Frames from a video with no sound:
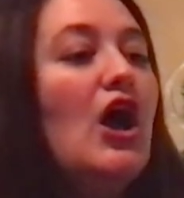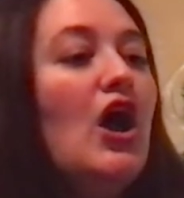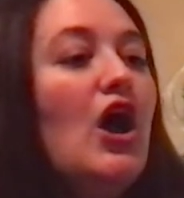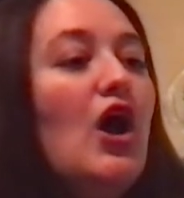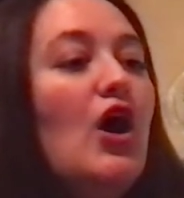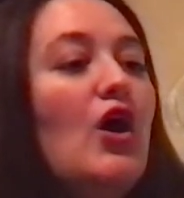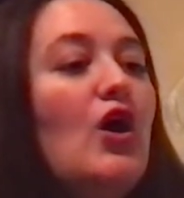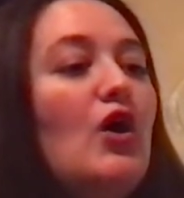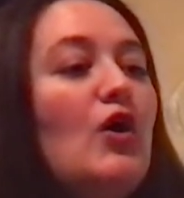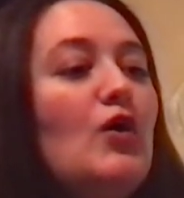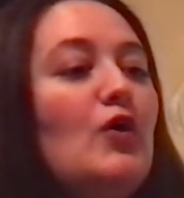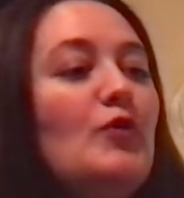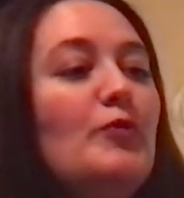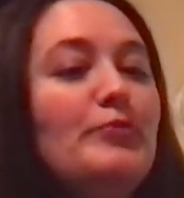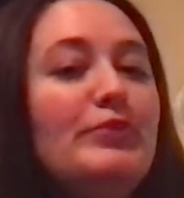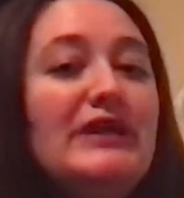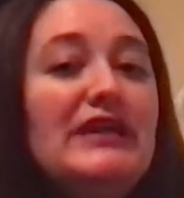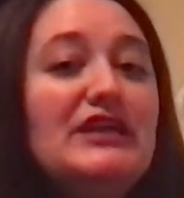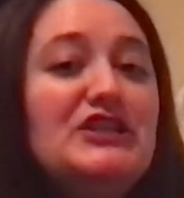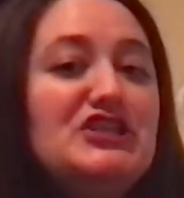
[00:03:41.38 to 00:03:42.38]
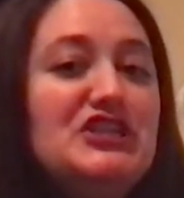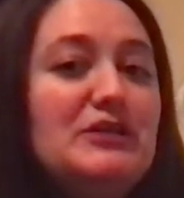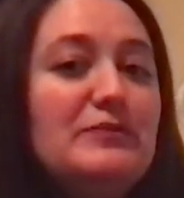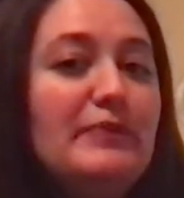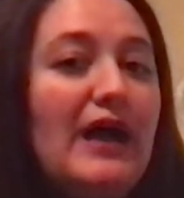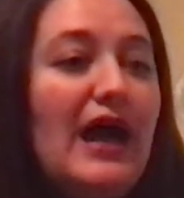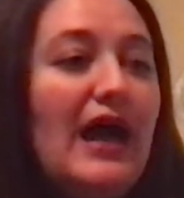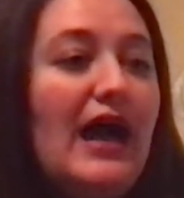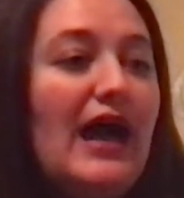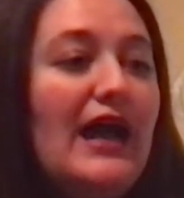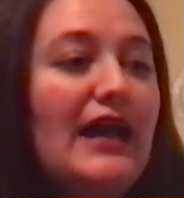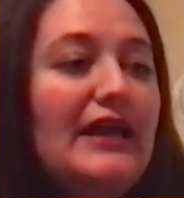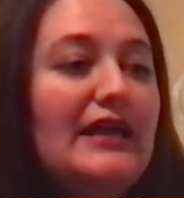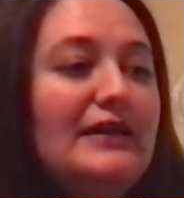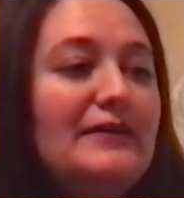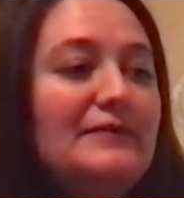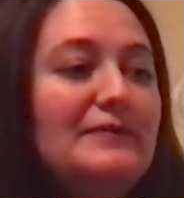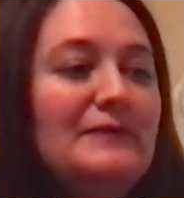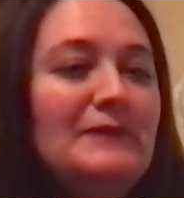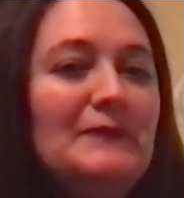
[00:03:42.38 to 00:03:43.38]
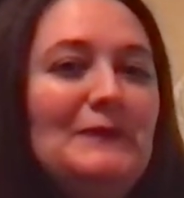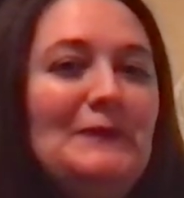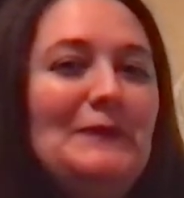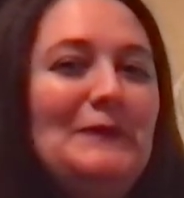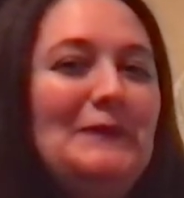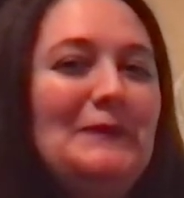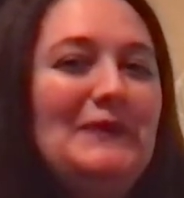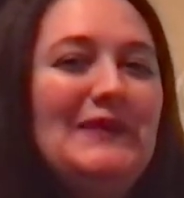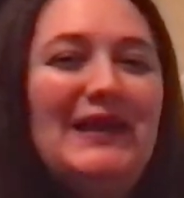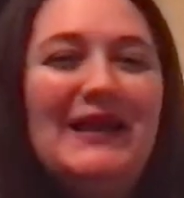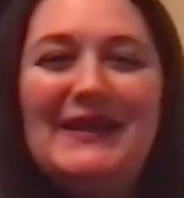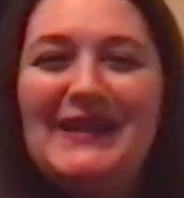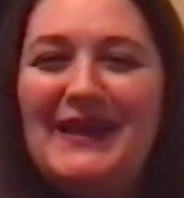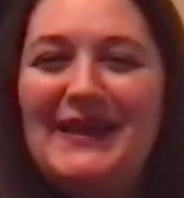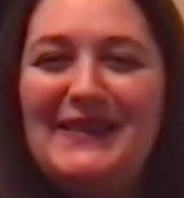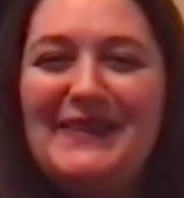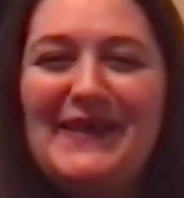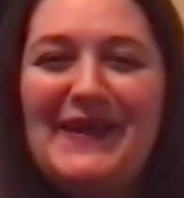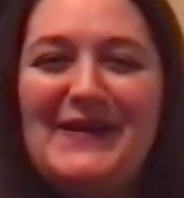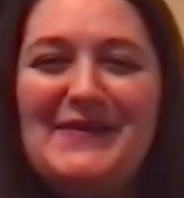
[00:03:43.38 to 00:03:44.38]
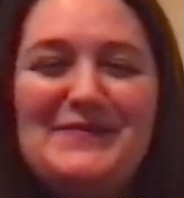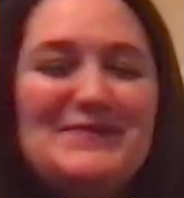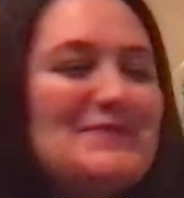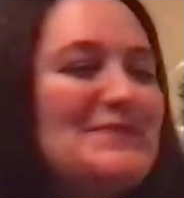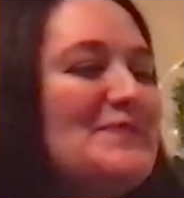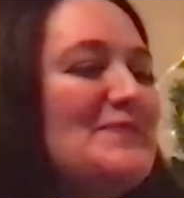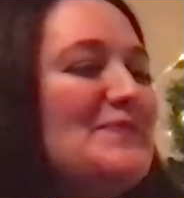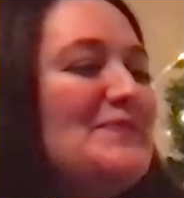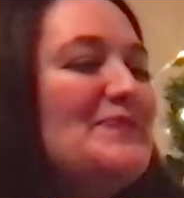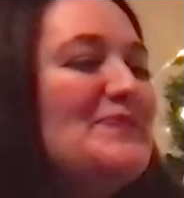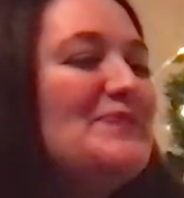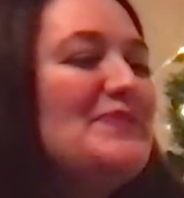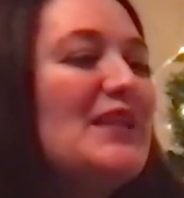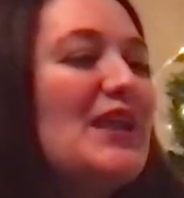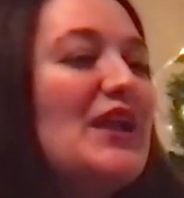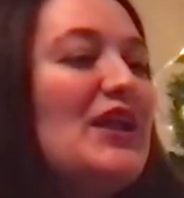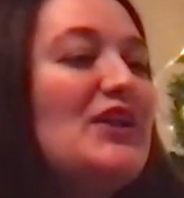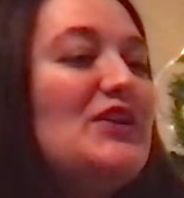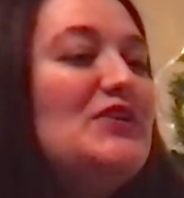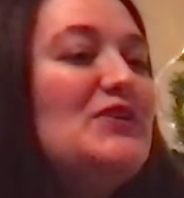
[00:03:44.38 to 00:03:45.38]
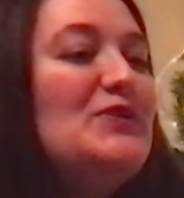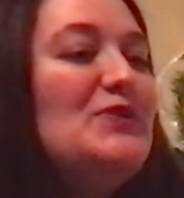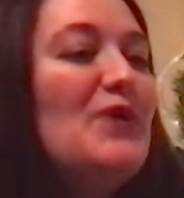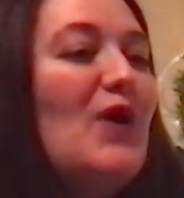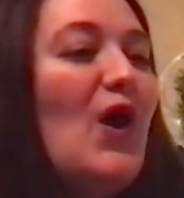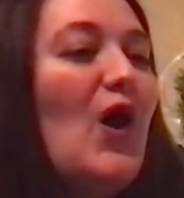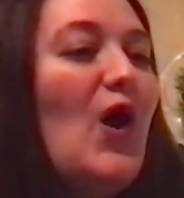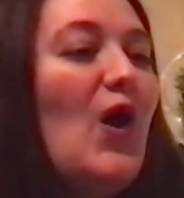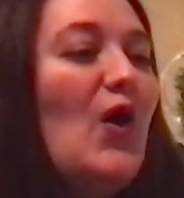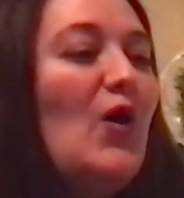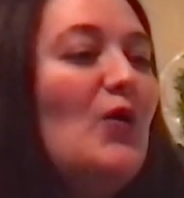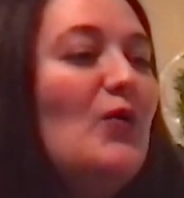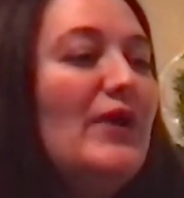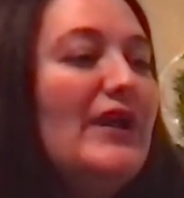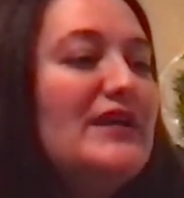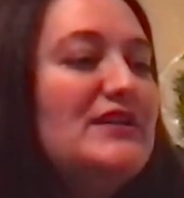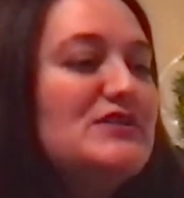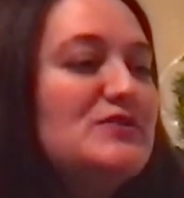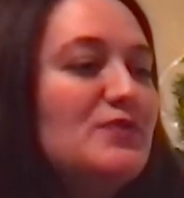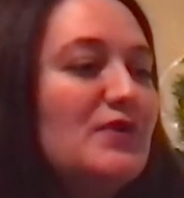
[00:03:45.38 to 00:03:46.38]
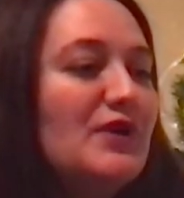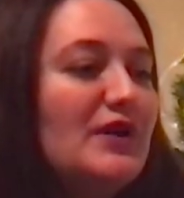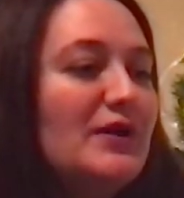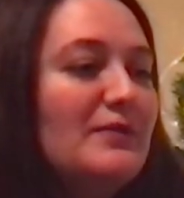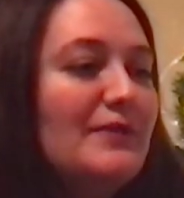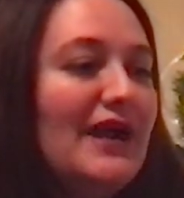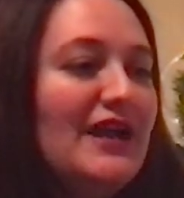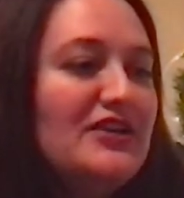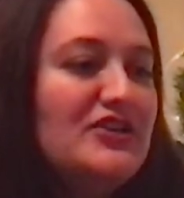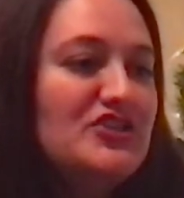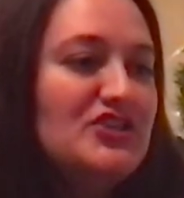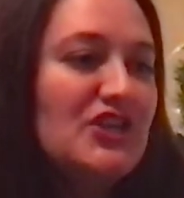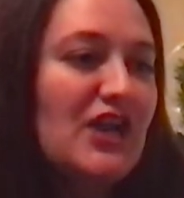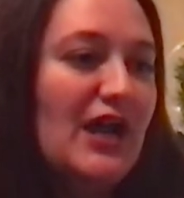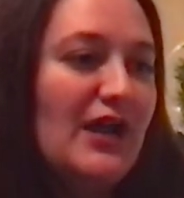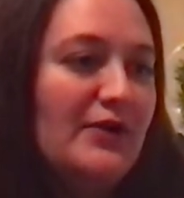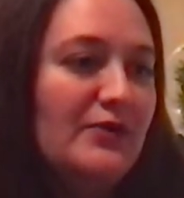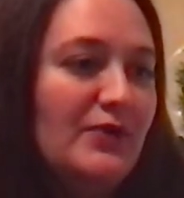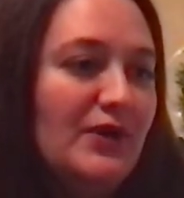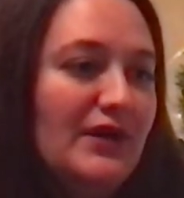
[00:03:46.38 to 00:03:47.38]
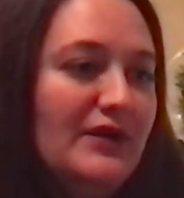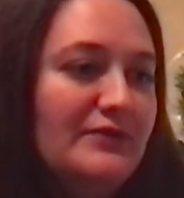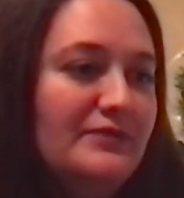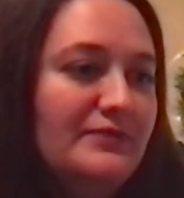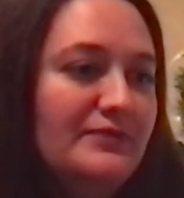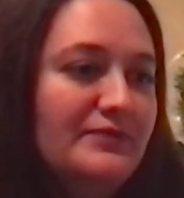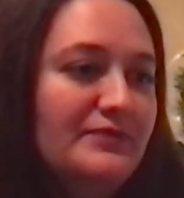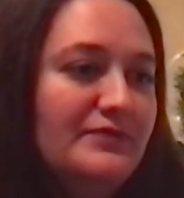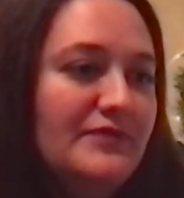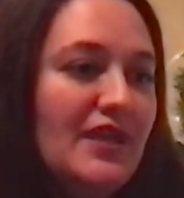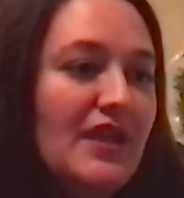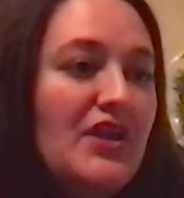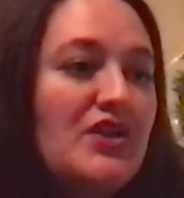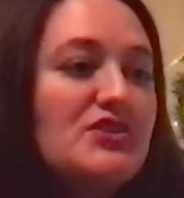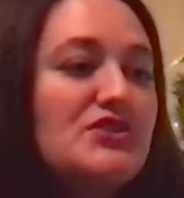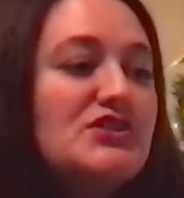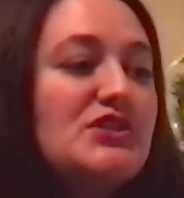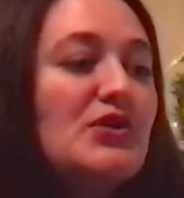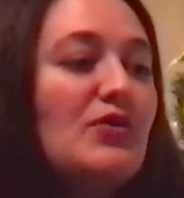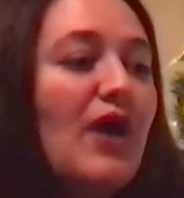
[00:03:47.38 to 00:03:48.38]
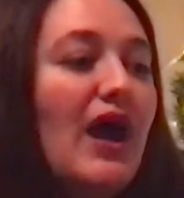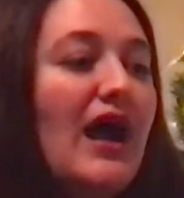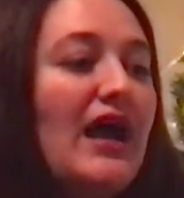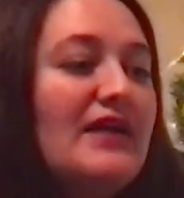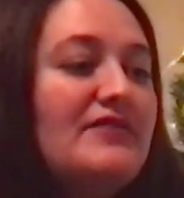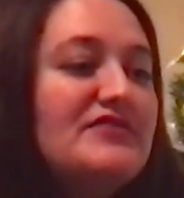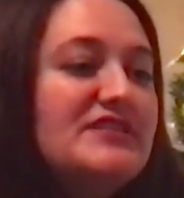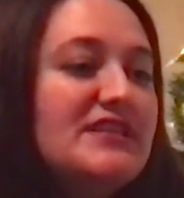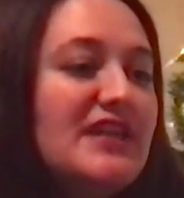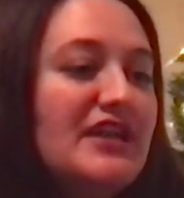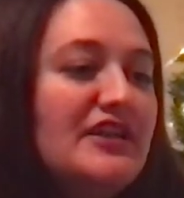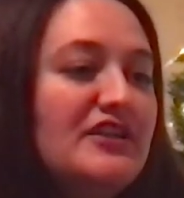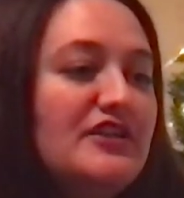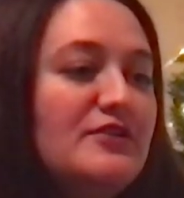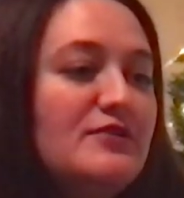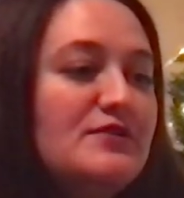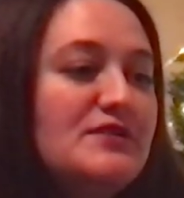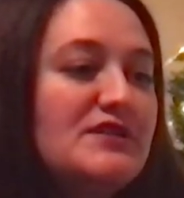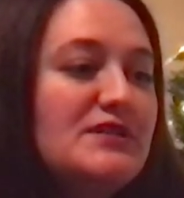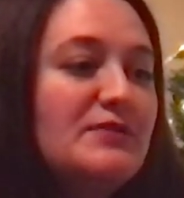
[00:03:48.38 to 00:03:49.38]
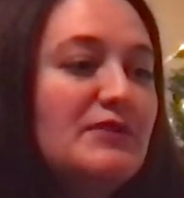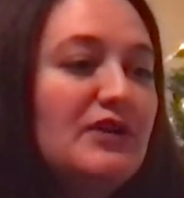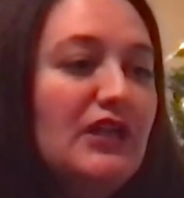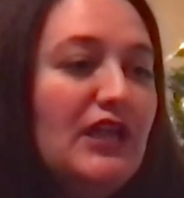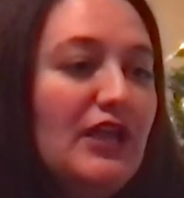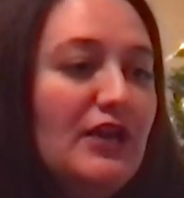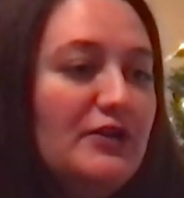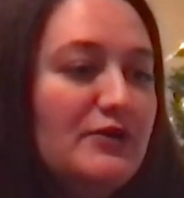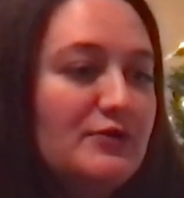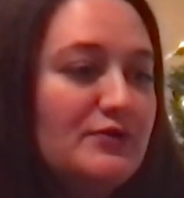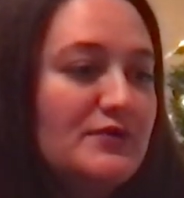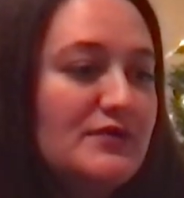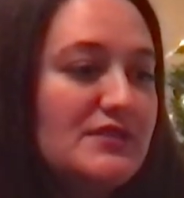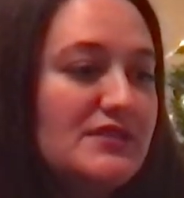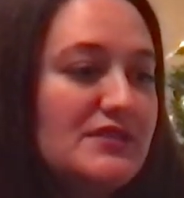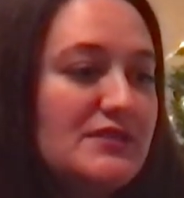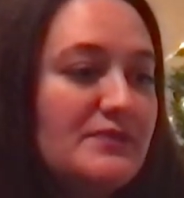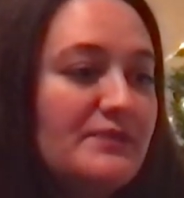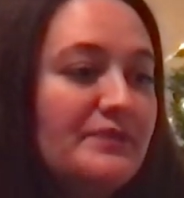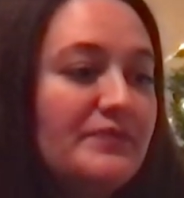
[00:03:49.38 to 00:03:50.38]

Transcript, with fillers: Oh, Peachy Pie. I like that. You always were my shy one, so I've sent you some clothes.